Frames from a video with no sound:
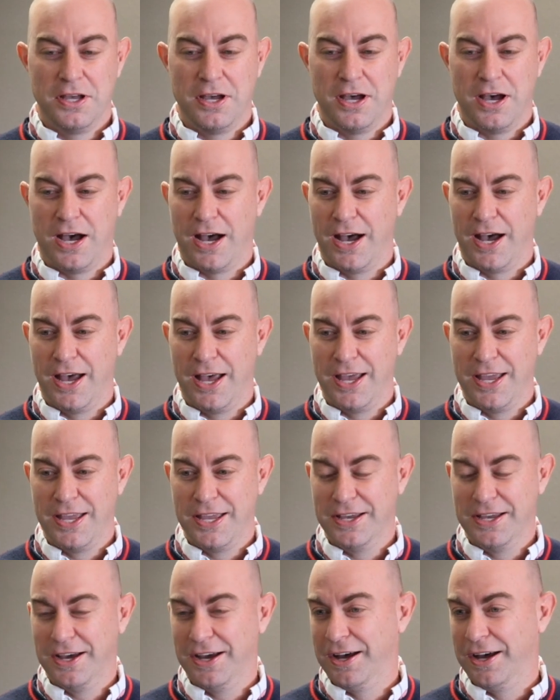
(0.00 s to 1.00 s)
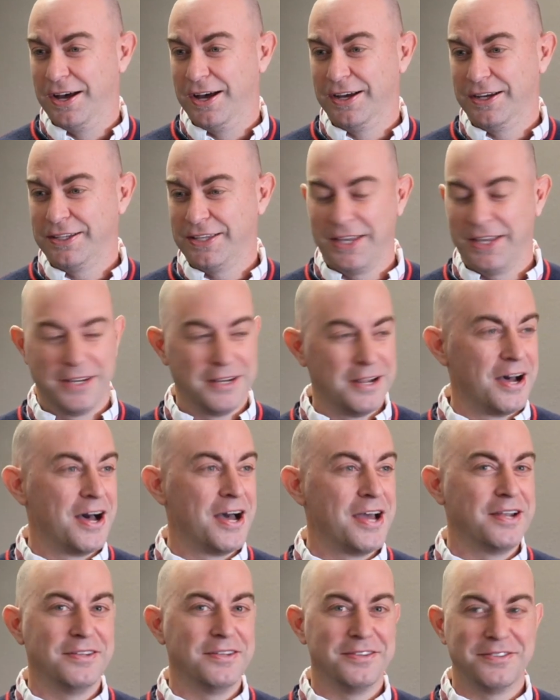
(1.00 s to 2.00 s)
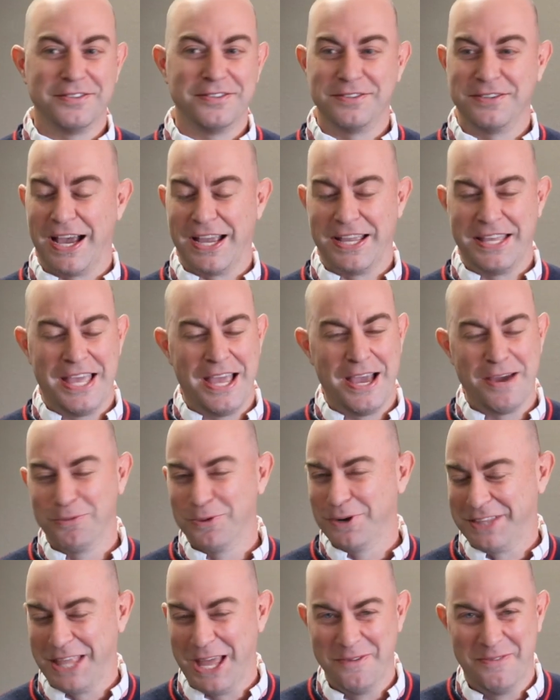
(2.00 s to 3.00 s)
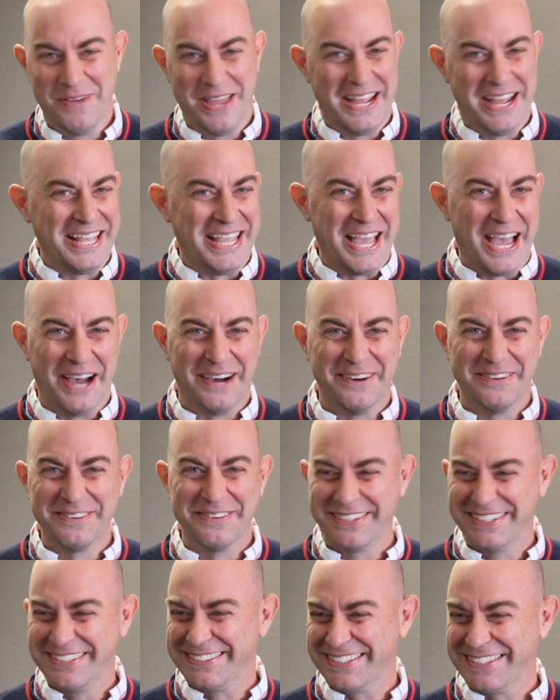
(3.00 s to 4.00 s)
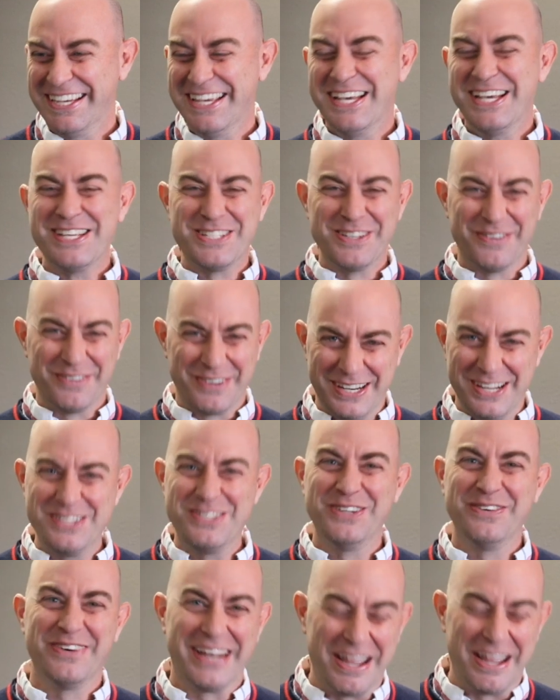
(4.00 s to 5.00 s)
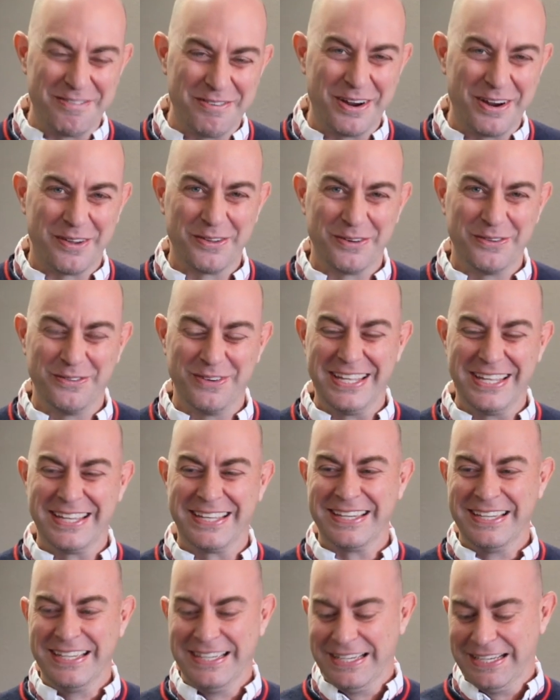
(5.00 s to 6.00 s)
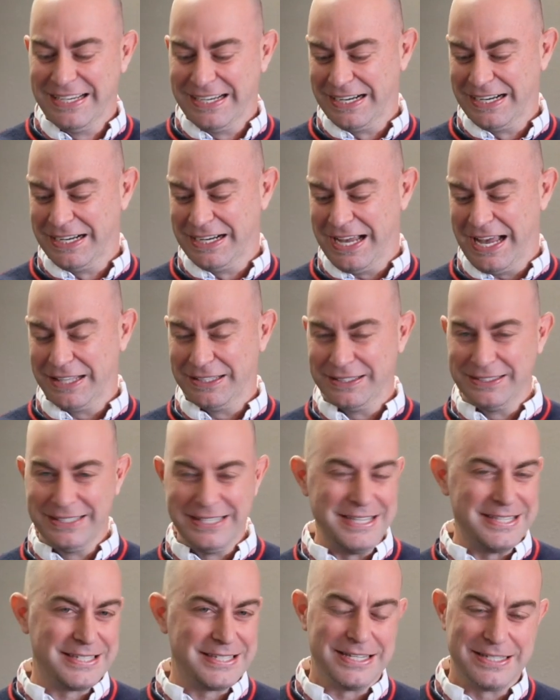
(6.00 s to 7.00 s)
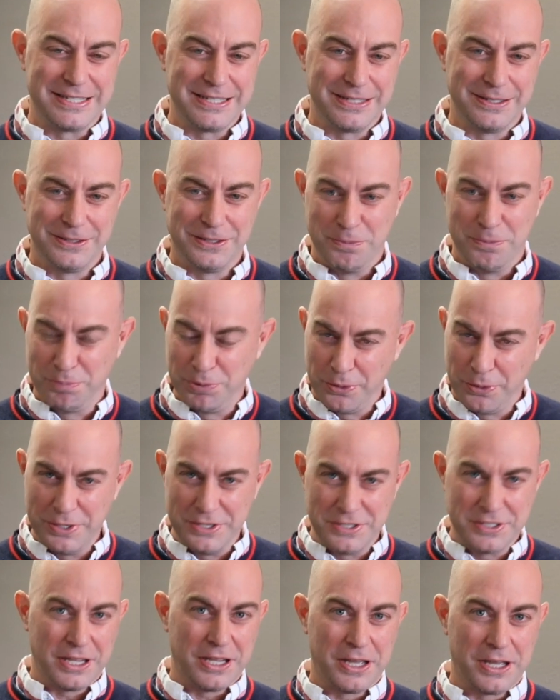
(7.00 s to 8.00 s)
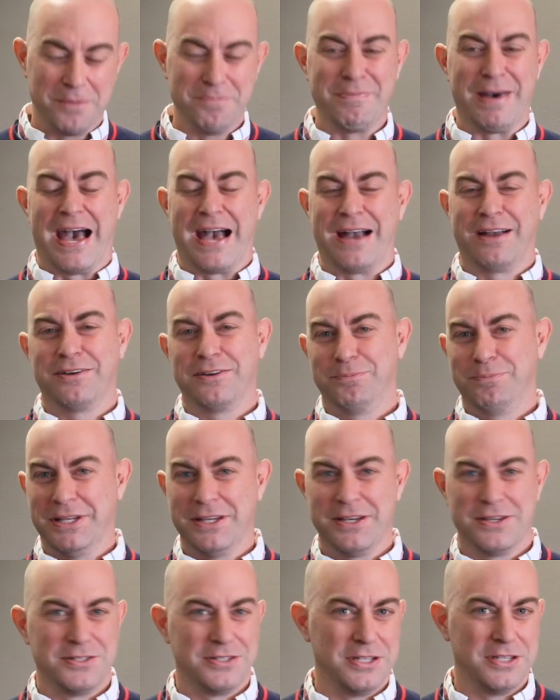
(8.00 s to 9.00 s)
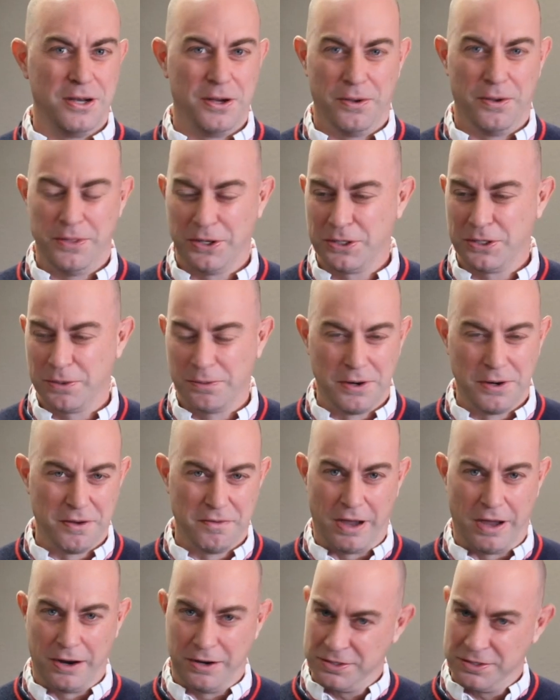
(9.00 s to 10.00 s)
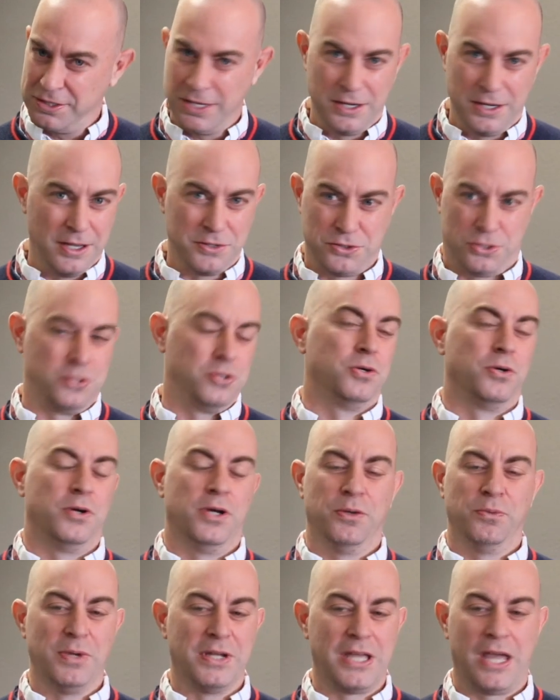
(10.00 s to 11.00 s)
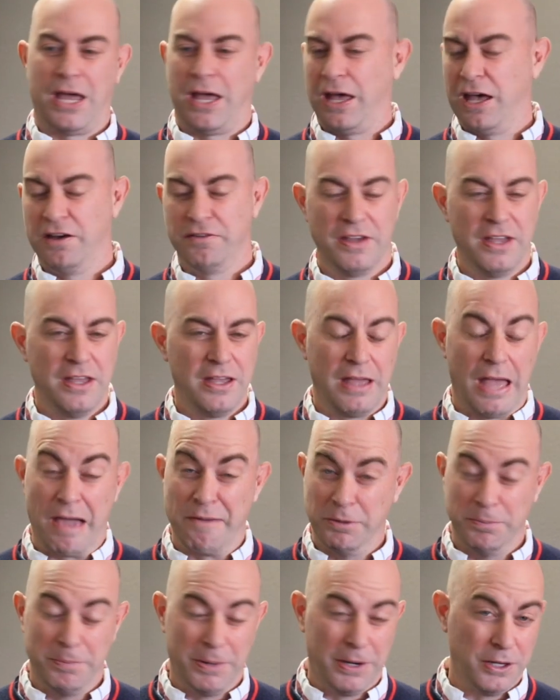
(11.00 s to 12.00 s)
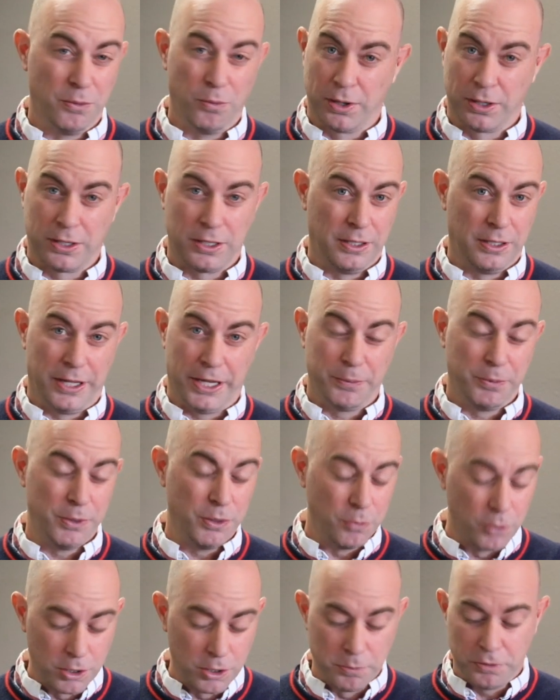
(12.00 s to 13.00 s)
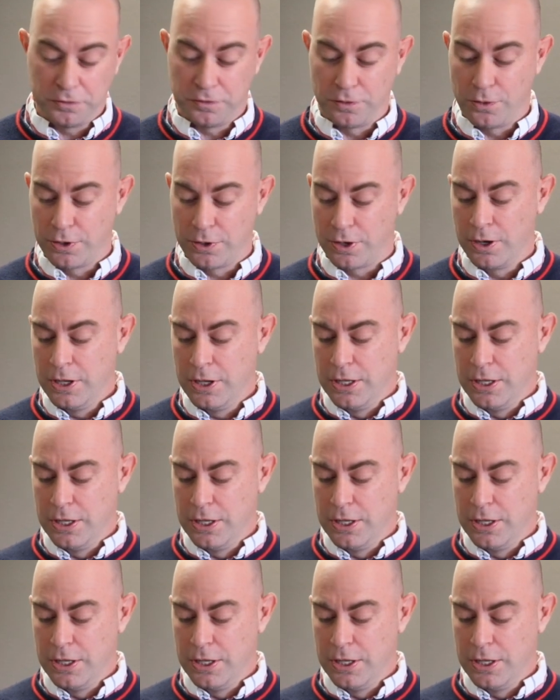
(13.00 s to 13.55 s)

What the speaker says: I can't work that many hours. So we're going to do one every other week, at least until employees can come back, because, the coronavirus hit us too, and we can't have everybody working like we were before.